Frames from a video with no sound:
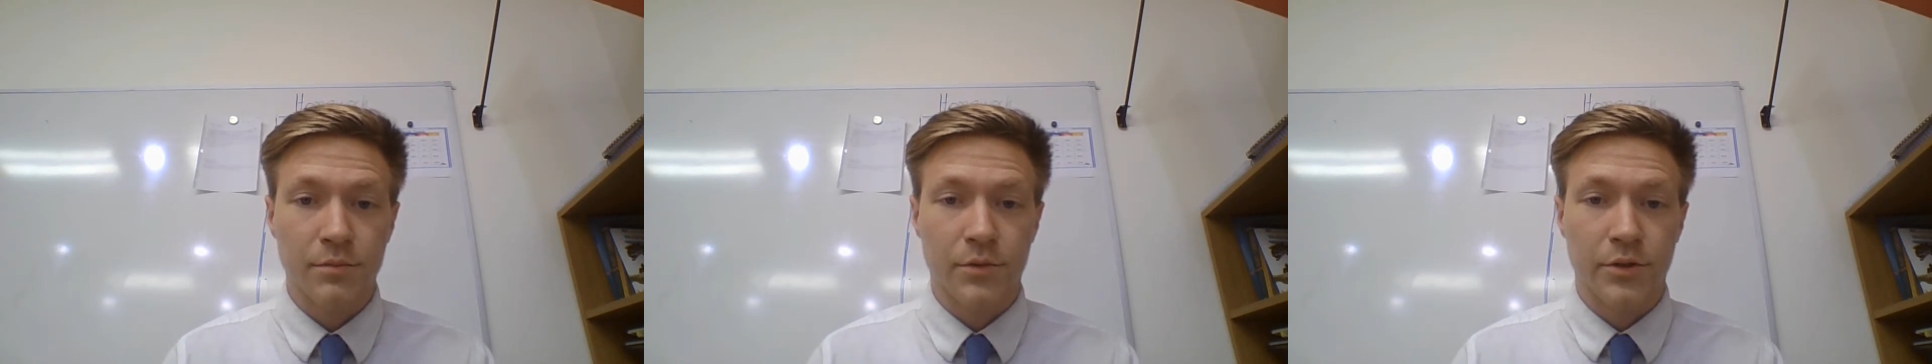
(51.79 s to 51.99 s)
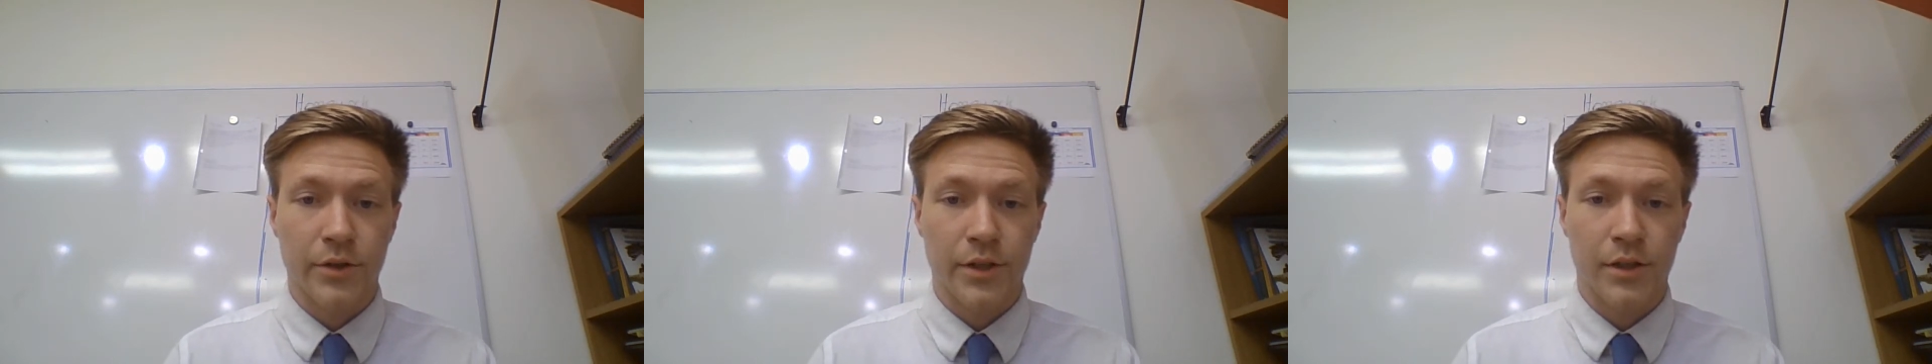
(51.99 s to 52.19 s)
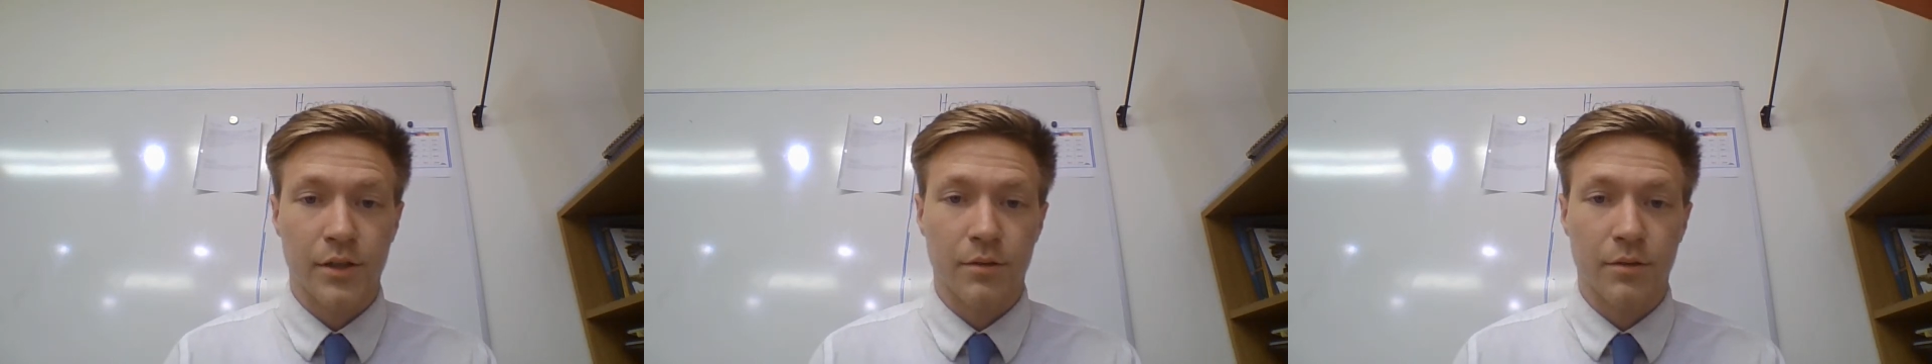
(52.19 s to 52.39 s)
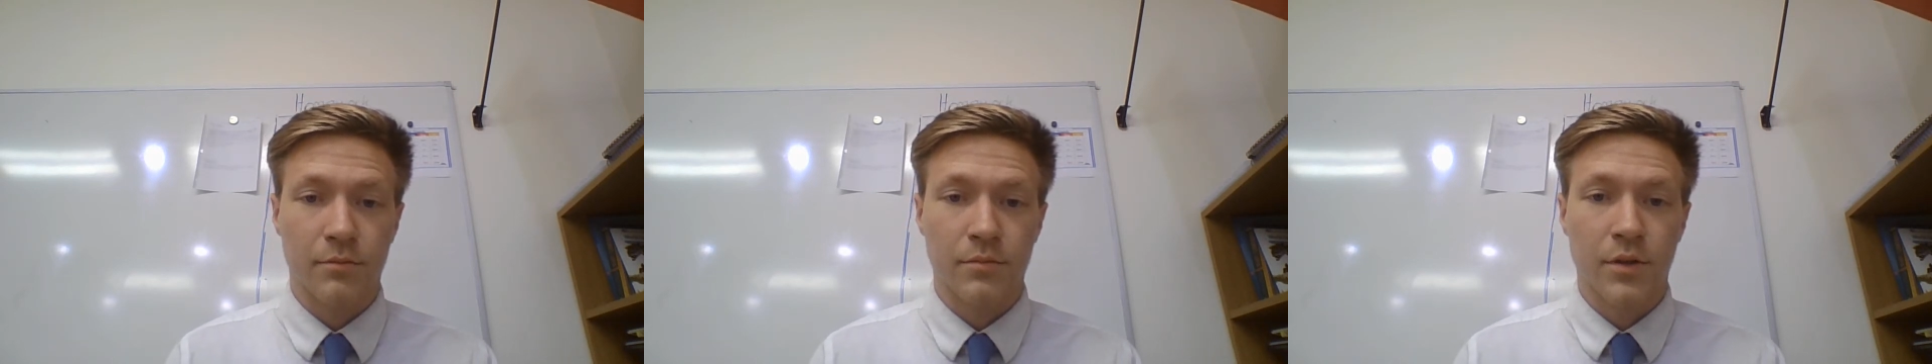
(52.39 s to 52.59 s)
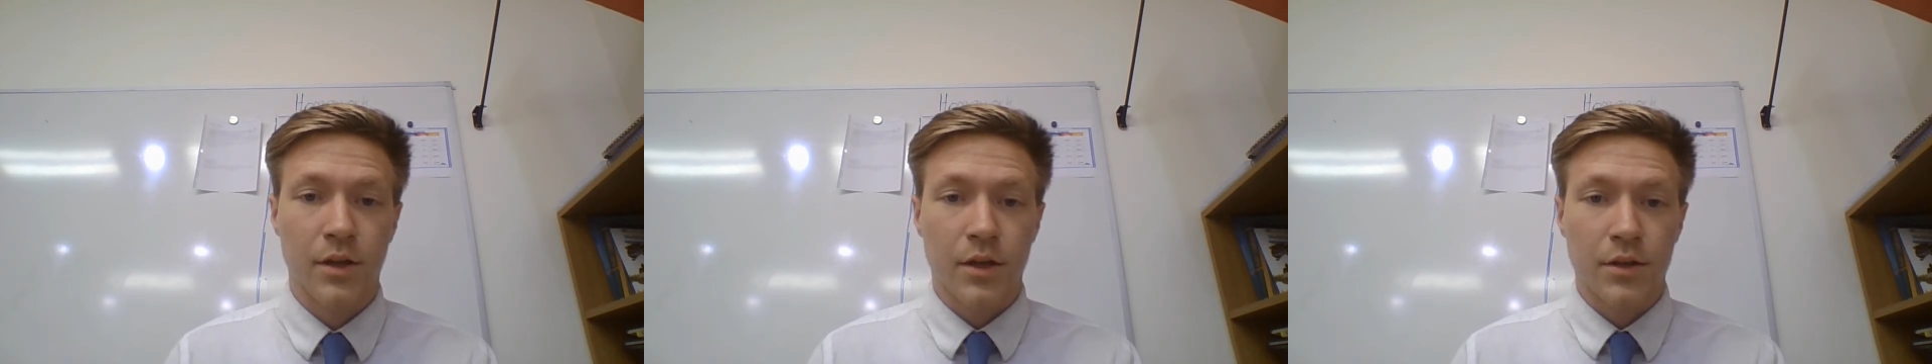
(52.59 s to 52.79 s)
curriculum
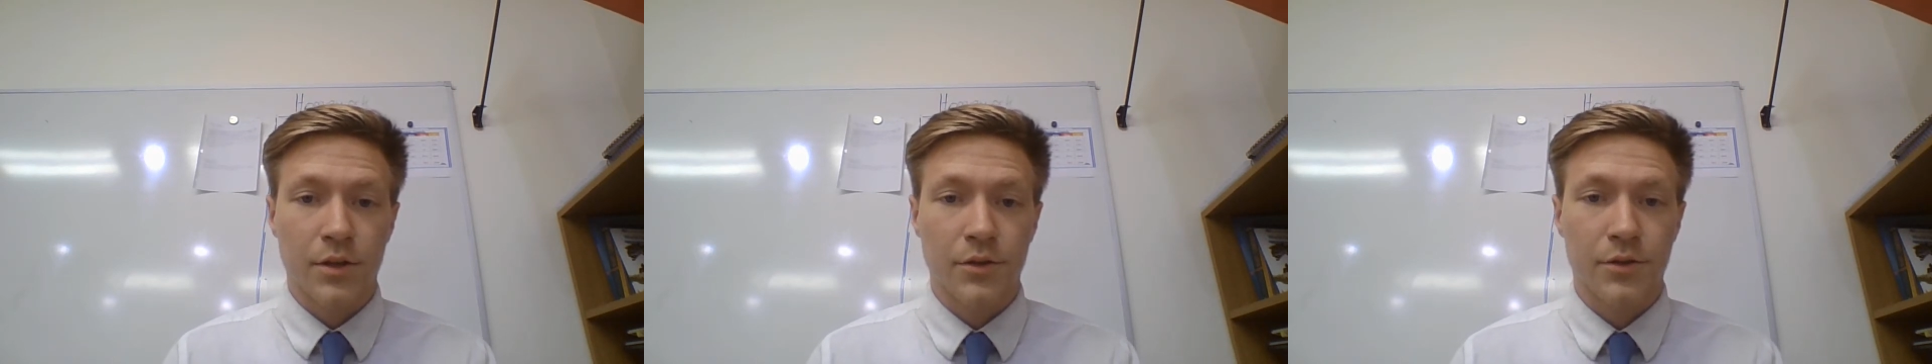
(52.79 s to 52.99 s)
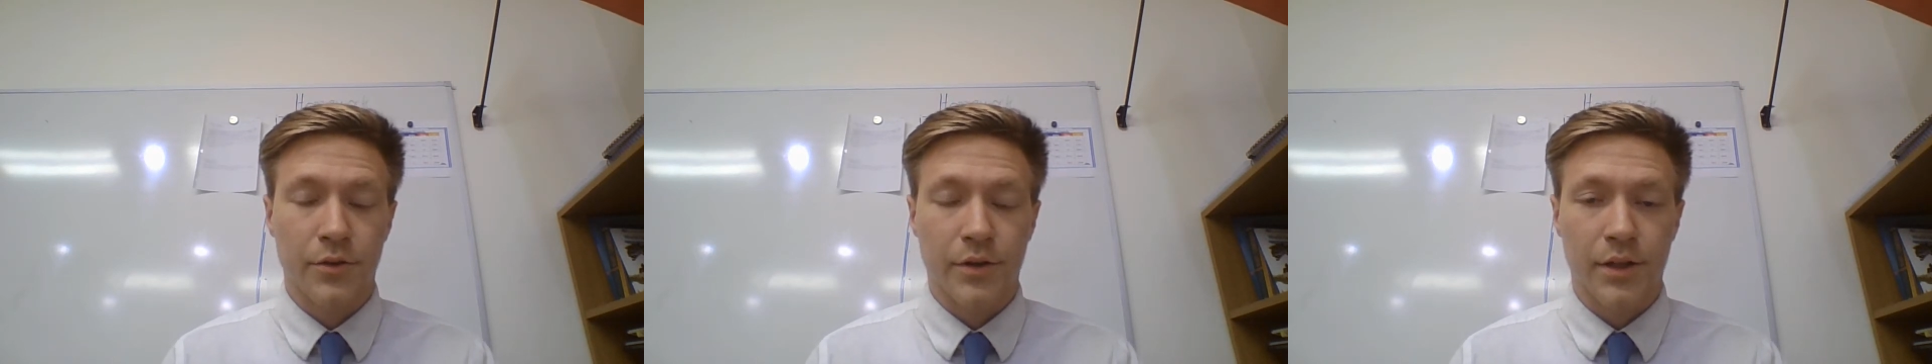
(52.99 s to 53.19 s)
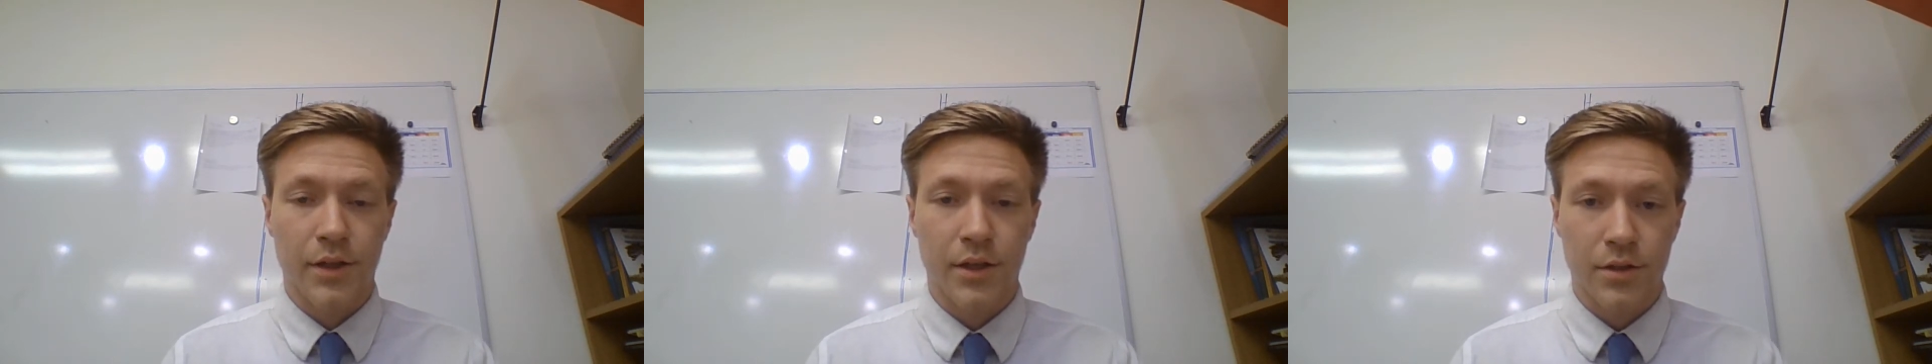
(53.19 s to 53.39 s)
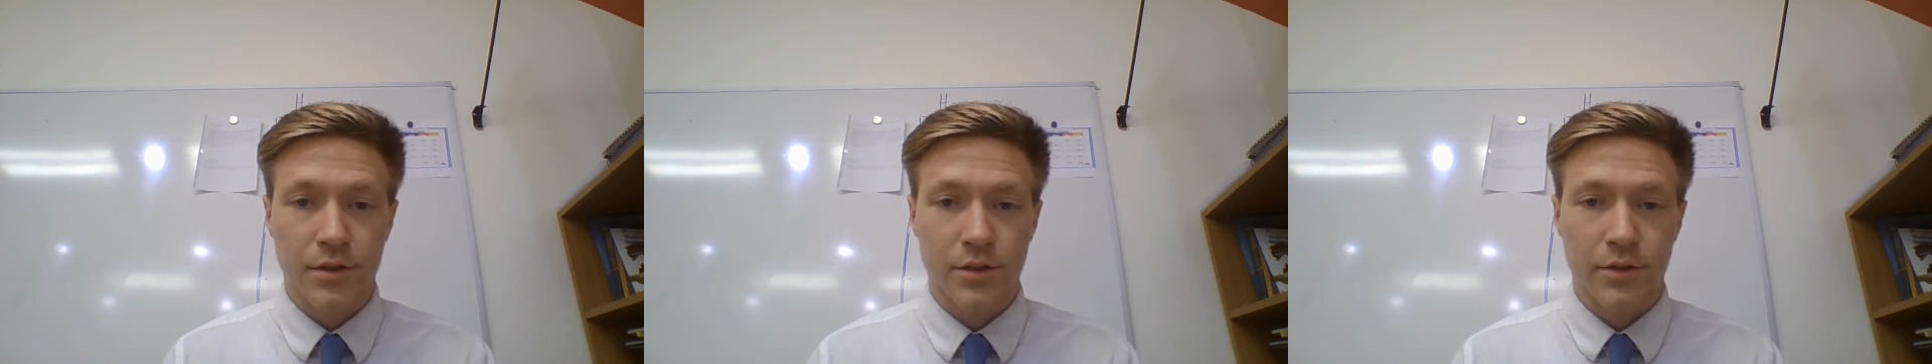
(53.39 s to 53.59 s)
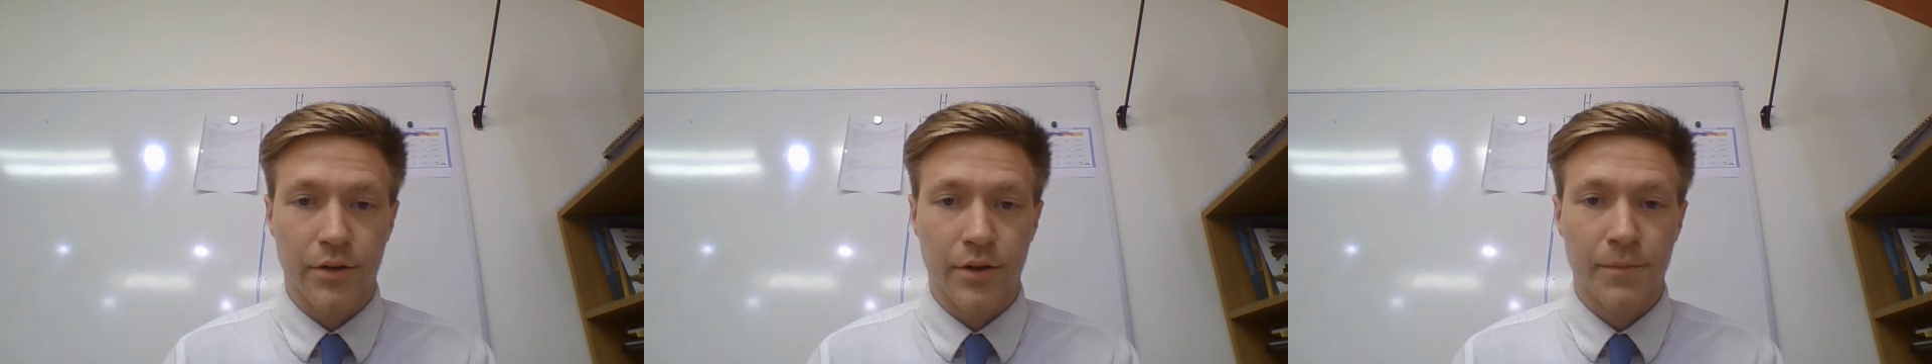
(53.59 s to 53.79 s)
during
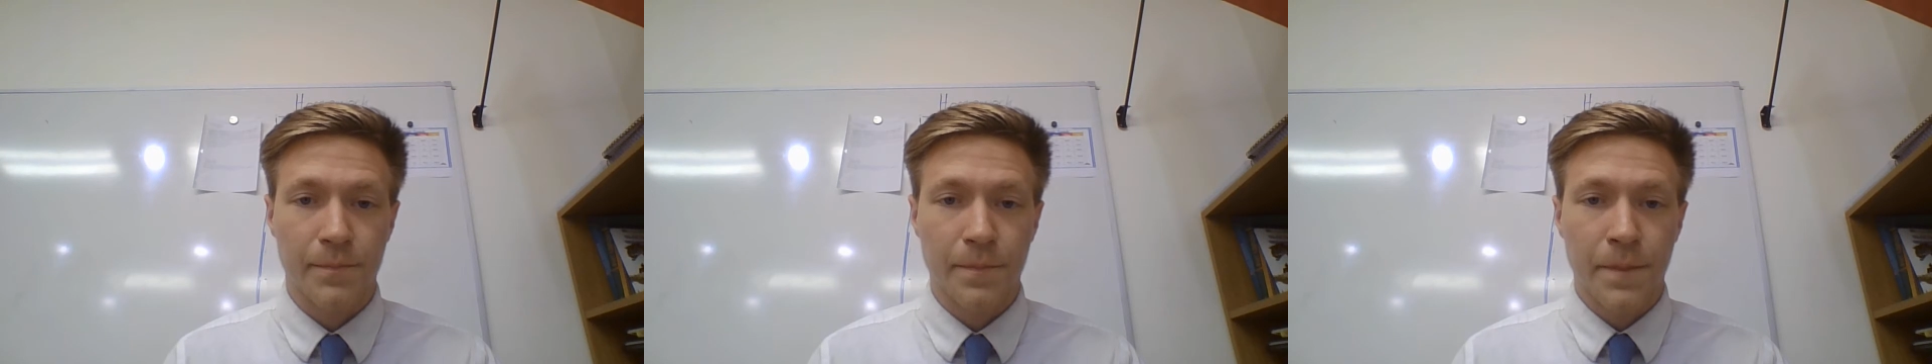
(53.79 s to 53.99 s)
history.